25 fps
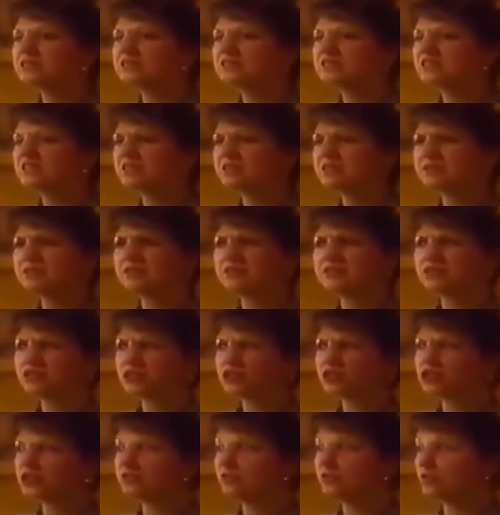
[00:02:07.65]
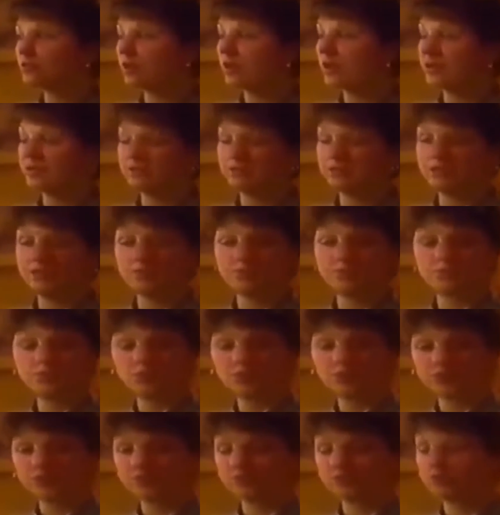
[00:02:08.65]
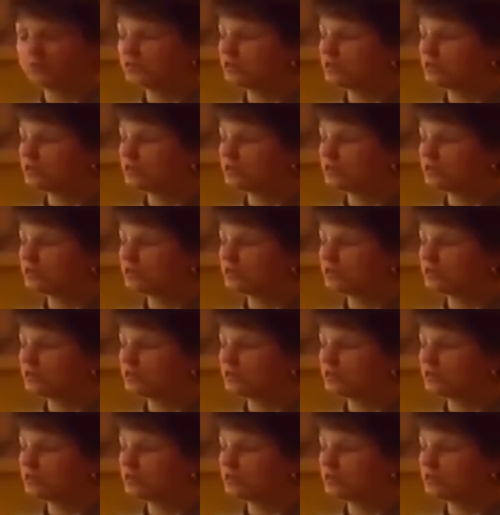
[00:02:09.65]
And he said, and he just shuffled by, and he points